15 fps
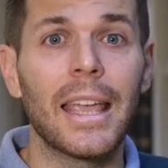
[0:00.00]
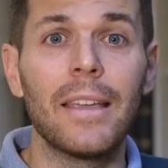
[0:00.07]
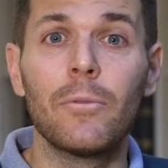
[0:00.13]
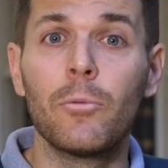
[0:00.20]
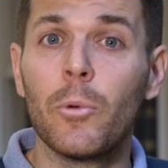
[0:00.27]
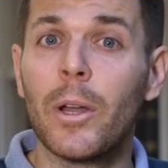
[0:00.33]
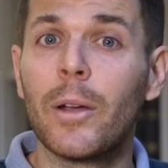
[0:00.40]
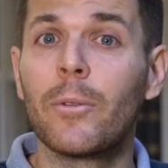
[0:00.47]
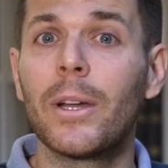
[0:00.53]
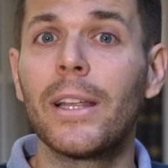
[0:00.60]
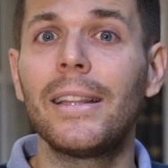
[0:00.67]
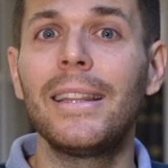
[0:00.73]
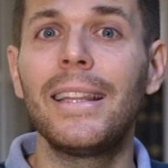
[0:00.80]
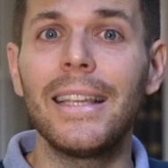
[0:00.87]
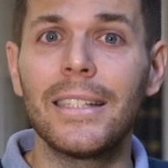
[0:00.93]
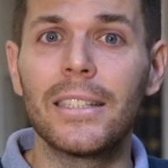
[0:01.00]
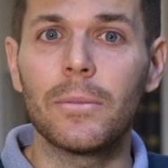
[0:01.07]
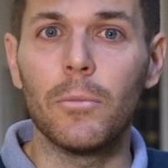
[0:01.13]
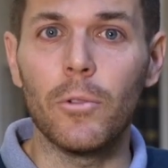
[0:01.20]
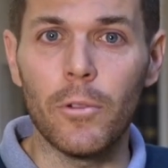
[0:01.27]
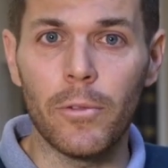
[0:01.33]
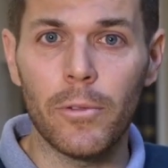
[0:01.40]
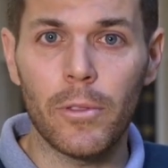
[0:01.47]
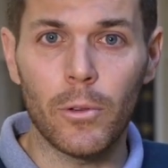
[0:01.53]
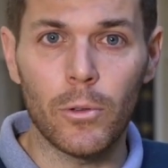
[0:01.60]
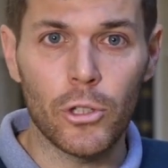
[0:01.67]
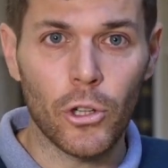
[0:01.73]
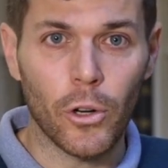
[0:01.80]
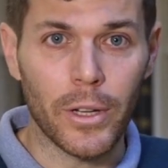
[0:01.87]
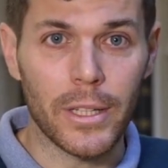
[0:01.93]
If we read this move through
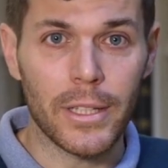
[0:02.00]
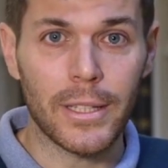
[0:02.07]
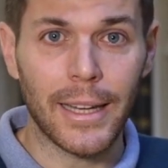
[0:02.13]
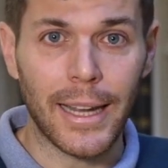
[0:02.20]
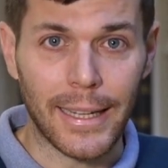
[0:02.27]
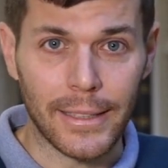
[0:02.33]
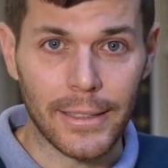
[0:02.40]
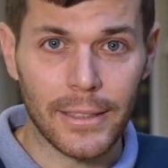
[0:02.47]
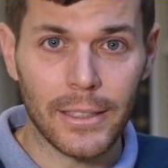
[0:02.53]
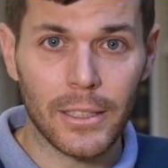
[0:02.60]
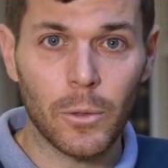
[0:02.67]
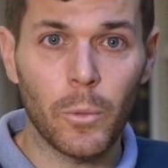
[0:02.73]
joint lens,